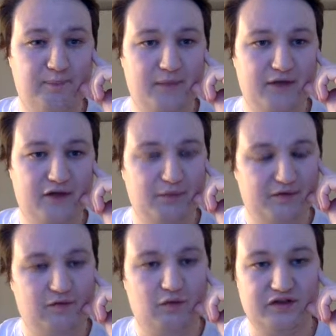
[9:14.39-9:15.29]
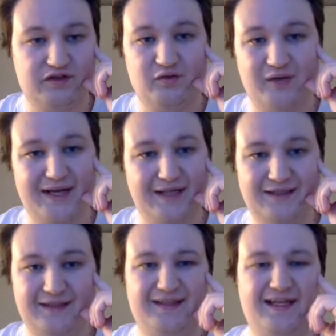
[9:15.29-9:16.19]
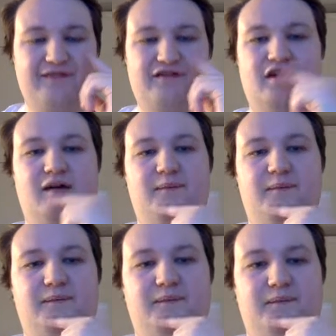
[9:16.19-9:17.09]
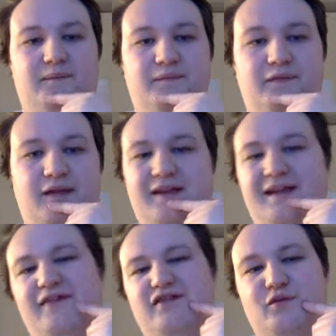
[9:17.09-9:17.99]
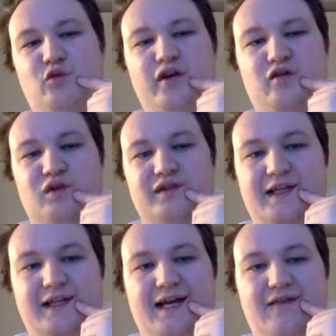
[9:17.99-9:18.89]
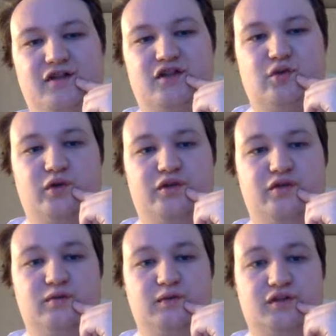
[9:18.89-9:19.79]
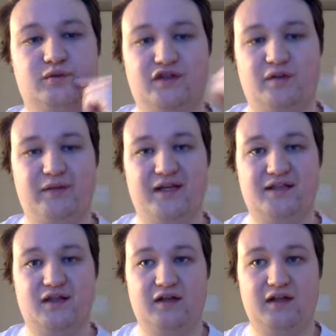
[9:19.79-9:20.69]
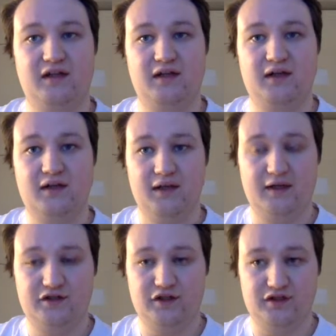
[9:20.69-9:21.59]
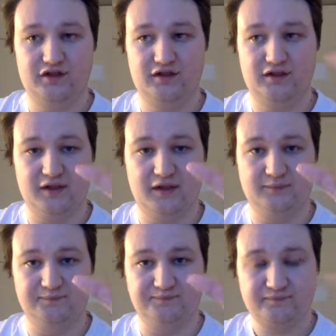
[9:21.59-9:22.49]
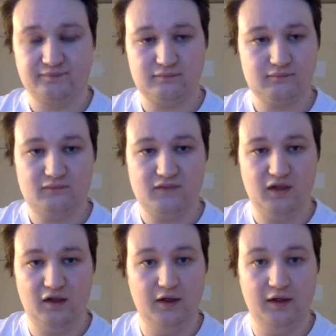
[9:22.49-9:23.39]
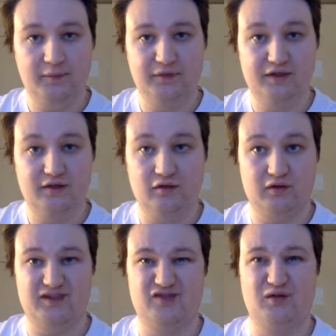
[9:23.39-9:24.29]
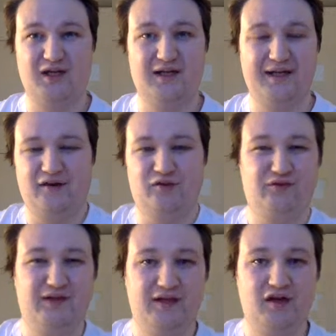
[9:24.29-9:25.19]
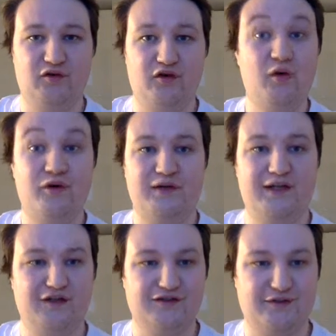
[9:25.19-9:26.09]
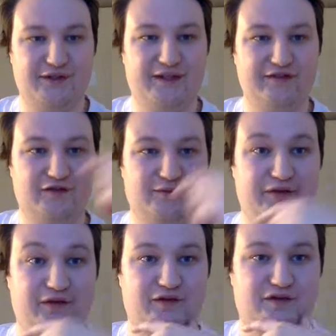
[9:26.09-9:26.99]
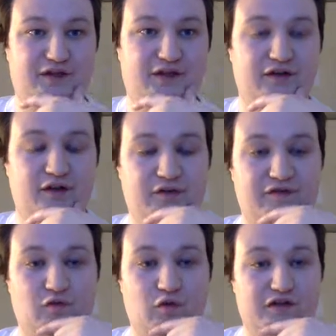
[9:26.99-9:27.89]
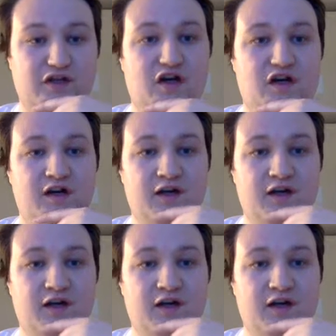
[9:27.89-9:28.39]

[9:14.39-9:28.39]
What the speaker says: The number 4 is great. Then they have some weird ones. Like they have the short tubos, which are basically just Petit Coronas as well. And I don't really know. No one really knows what the difference between those and the number 4s are.